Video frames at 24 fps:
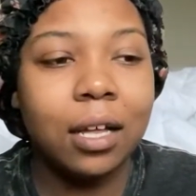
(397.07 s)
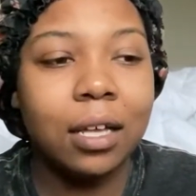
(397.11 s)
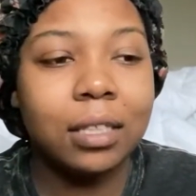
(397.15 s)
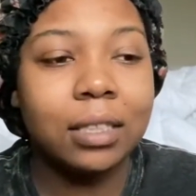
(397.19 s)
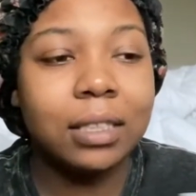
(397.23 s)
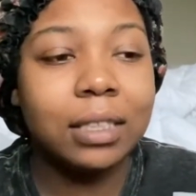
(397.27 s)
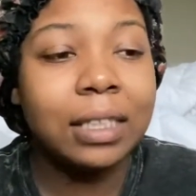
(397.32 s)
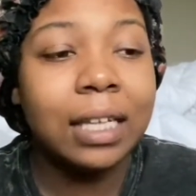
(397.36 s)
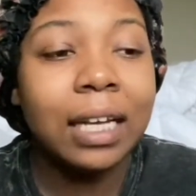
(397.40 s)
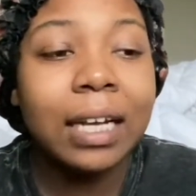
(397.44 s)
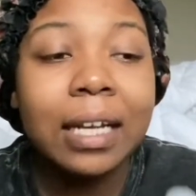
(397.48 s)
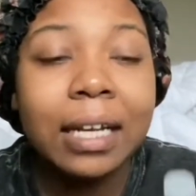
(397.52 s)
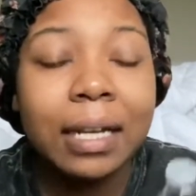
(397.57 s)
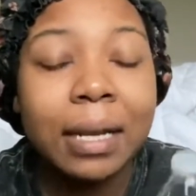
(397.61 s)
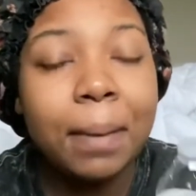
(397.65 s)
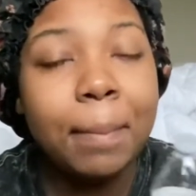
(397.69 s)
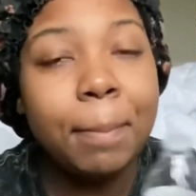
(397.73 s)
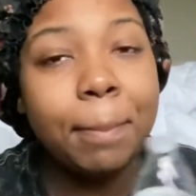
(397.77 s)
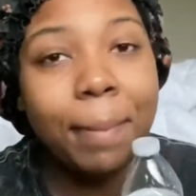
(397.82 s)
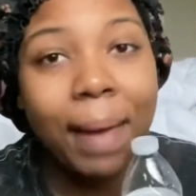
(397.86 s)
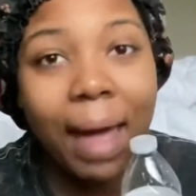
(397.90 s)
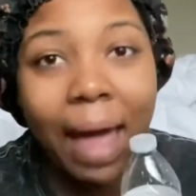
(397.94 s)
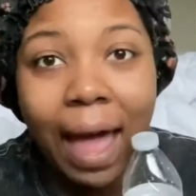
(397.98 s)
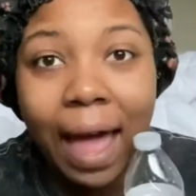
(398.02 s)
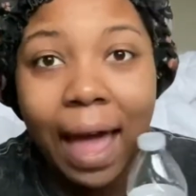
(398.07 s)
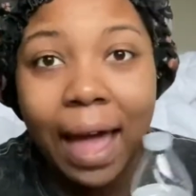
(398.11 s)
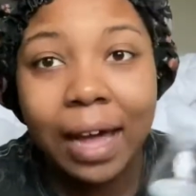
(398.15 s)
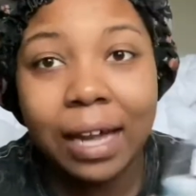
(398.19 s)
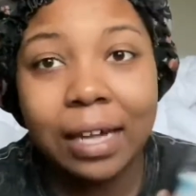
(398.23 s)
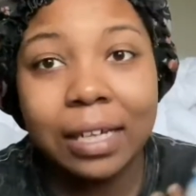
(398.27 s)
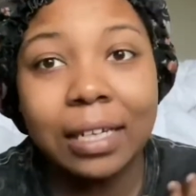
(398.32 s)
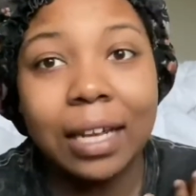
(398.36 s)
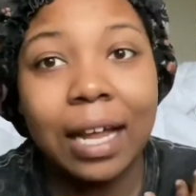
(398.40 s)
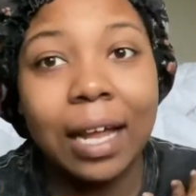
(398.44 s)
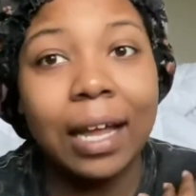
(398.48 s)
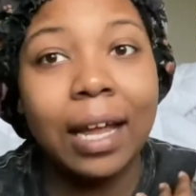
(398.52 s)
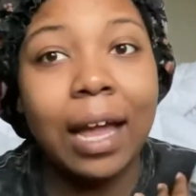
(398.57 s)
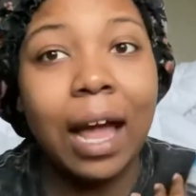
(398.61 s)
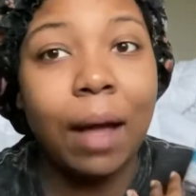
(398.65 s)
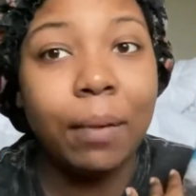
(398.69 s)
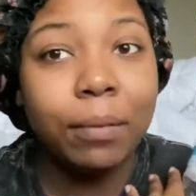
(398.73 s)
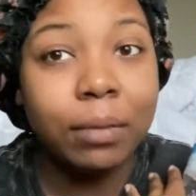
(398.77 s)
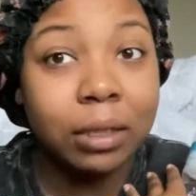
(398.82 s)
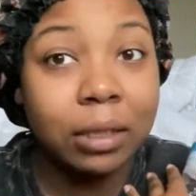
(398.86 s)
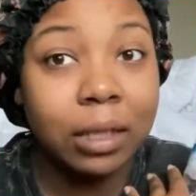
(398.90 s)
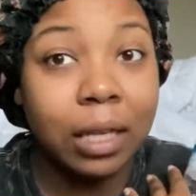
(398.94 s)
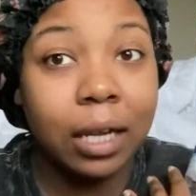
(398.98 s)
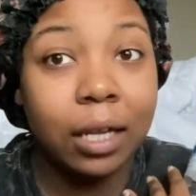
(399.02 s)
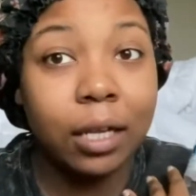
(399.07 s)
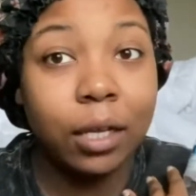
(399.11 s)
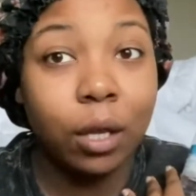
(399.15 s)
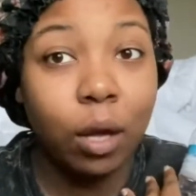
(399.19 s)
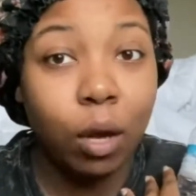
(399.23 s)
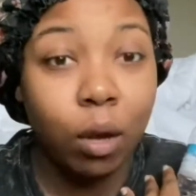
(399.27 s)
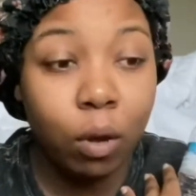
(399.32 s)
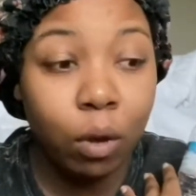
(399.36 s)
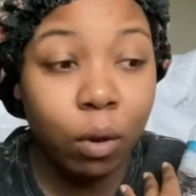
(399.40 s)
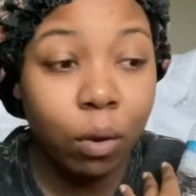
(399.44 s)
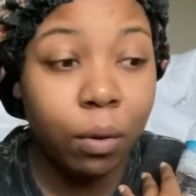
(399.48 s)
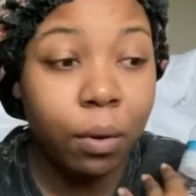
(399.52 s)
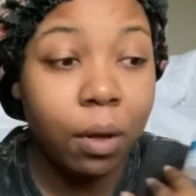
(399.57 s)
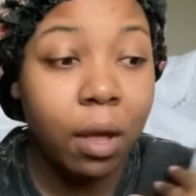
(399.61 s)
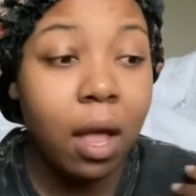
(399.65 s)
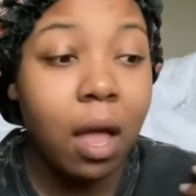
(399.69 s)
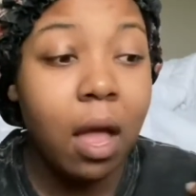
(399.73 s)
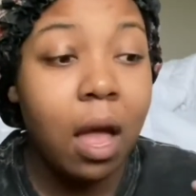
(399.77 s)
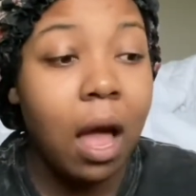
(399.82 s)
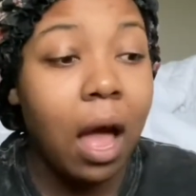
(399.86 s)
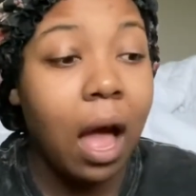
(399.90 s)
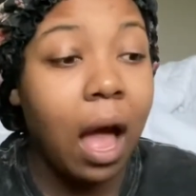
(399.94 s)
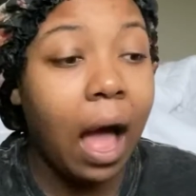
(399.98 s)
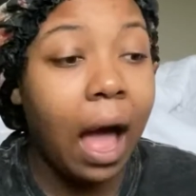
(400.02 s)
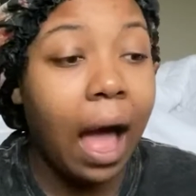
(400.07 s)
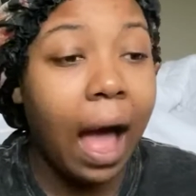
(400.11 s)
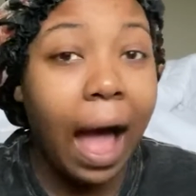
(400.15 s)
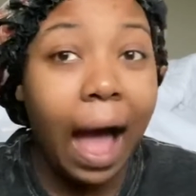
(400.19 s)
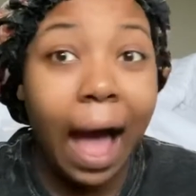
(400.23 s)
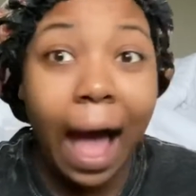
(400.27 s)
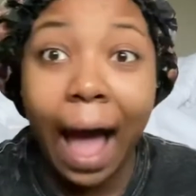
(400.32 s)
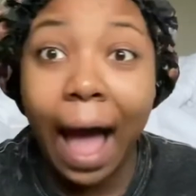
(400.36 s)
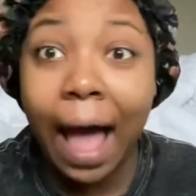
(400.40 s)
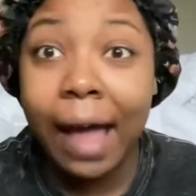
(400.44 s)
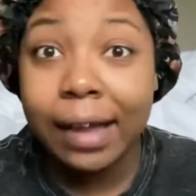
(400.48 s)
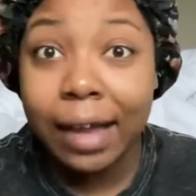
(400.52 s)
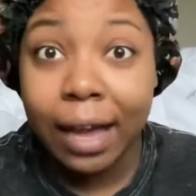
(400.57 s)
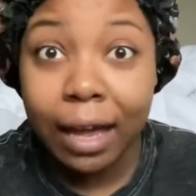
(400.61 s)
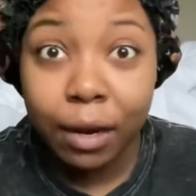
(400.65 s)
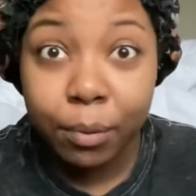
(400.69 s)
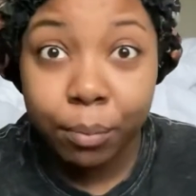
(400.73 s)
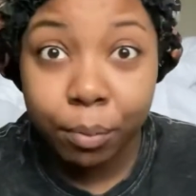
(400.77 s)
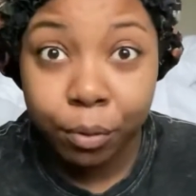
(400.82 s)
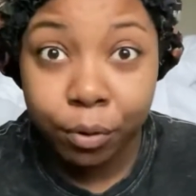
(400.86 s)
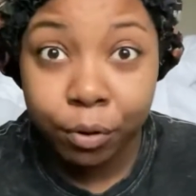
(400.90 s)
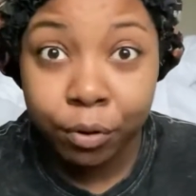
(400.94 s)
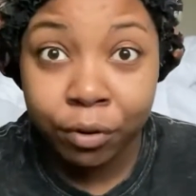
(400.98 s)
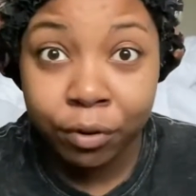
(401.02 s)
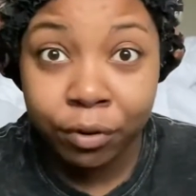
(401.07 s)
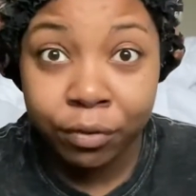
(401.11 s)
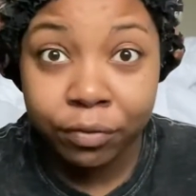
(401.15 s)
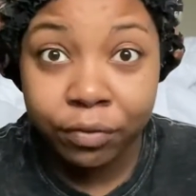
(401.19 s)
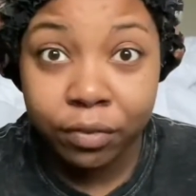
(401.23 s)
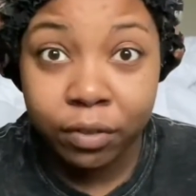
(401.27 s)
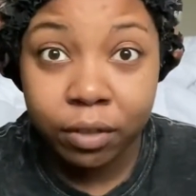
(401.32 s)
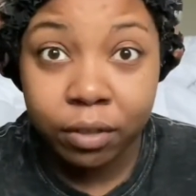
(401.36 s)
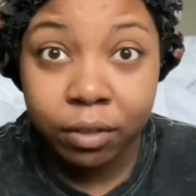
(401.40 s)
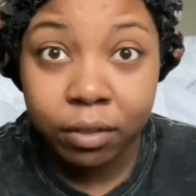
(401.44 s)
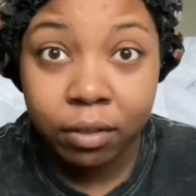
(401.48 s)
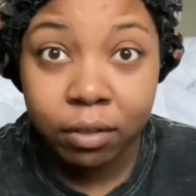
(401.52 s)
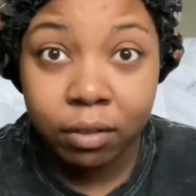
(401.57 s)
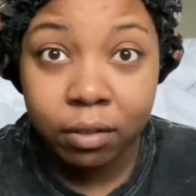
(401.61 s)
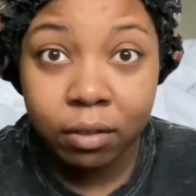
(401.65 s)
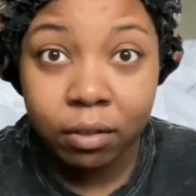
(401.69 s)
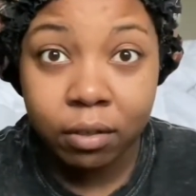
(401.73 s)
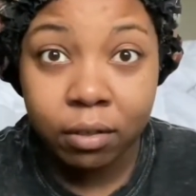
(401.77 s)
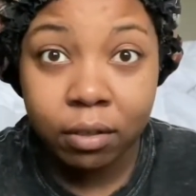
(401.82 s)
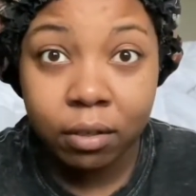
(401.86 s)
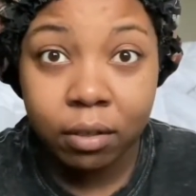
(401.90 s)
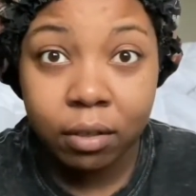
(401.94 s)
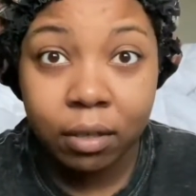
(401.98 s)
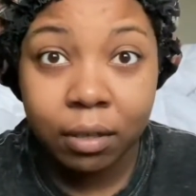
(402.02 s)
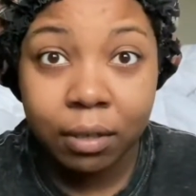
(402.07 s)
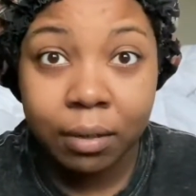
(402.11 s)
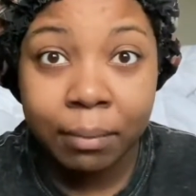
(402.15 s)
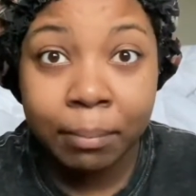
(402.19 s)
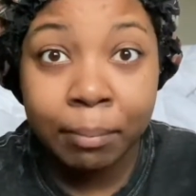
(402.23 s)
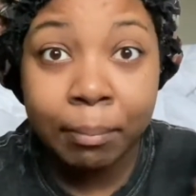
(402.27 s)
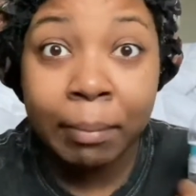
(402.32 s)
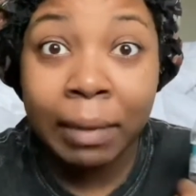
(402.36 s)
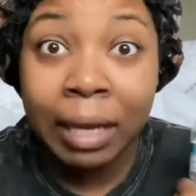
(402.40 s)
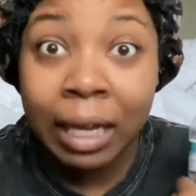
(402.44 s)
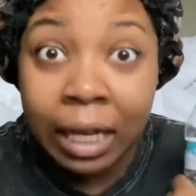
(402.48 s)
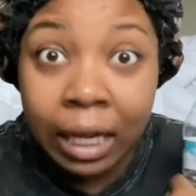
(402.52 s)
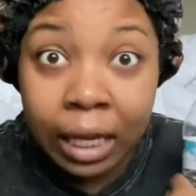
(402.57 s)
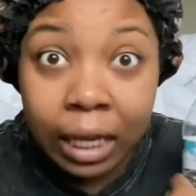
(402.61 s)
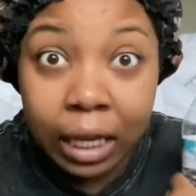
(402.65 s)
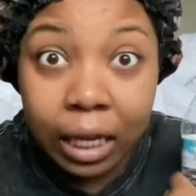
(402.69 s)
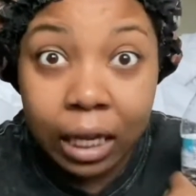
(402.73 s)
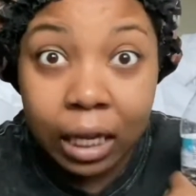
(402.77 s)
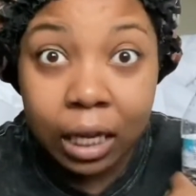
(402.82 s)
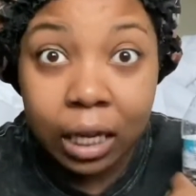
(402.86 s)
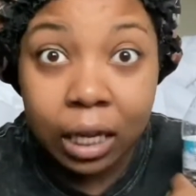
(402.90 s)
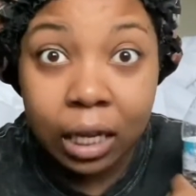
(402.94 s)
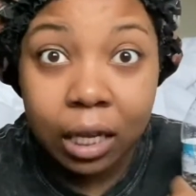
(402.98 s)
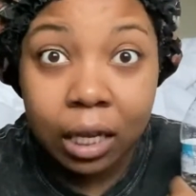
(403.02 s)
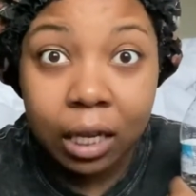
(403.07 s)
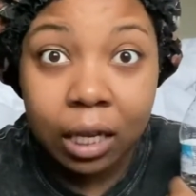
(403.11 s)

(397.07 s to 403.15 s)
taken aback. Like, I was like, yo, I got approved? Me?